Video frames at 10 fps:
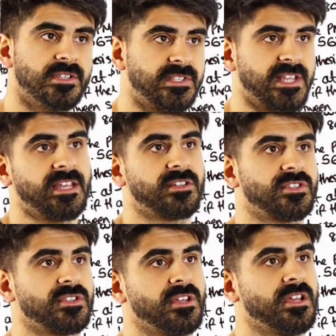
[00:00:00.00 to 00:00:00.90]

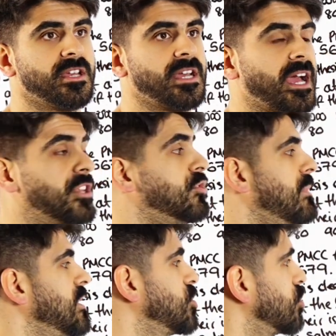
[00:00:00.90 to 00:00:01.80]
6, and you
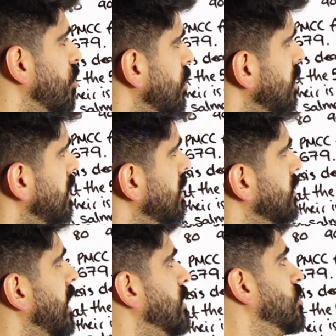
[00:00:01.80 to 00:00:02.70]
make sure
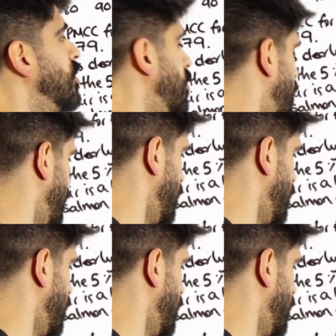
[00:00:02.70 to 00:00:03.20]
that you go